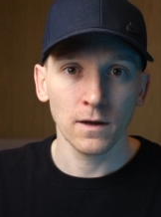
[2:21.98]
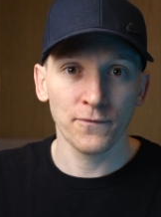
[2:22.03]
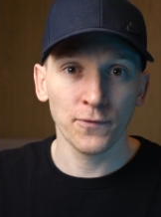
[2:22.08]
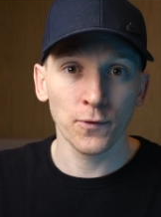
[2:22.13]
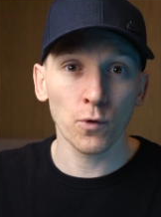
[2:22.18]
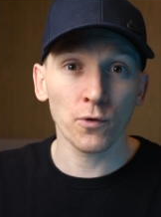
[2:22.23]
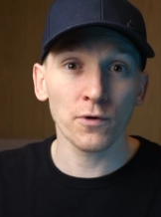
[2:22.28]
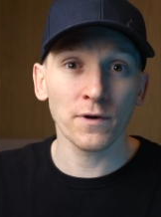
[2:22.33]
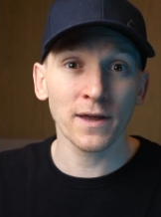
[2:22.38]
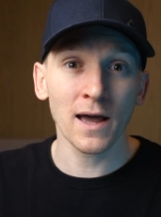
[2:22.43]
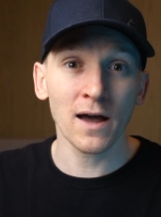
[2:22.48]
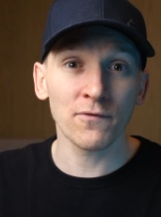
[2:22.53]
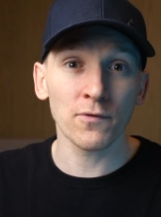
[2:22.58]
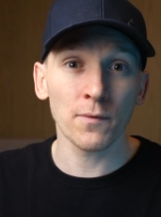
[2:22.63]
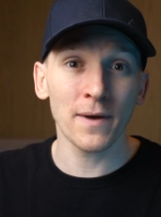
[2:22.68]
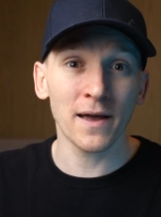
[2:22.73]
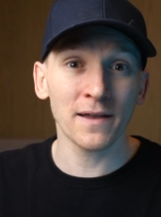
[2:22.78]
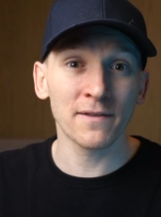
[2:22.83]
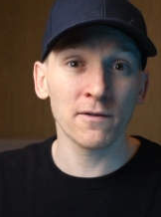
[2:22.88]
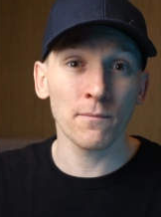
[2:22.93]
If you already have a
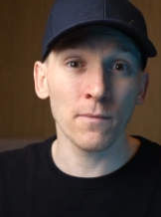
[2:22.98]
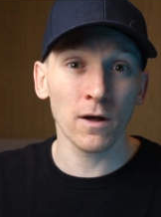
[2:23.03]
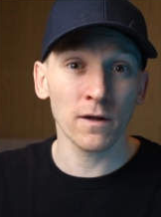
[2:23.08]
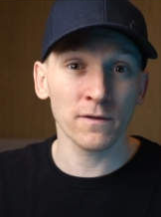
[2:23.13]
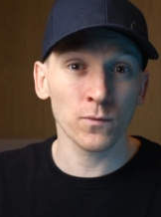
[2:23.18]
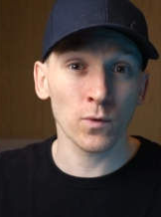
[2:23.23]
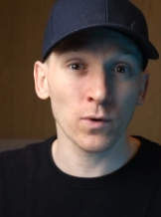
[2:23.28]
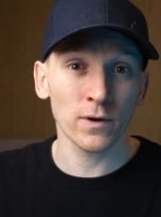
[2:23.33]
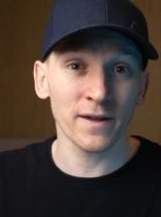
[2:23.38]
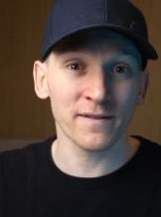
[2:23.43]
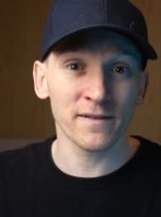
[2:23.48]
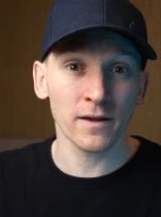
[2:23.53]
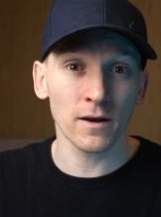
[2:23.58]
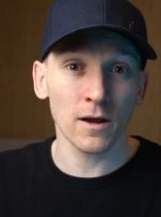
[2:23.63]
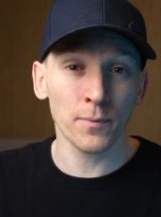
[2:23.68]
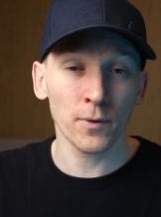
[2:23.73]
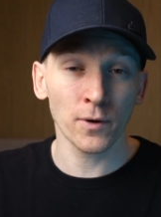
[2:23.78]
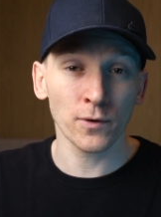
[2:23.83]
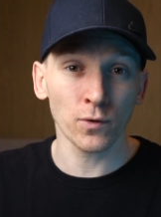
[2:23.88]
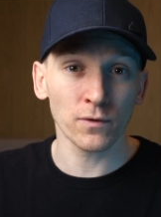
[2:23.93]
MetaMask wallet set
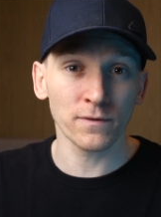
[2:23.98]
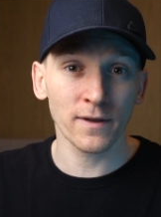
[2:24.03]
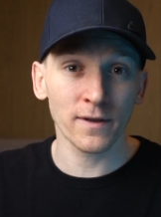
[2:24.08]
up on your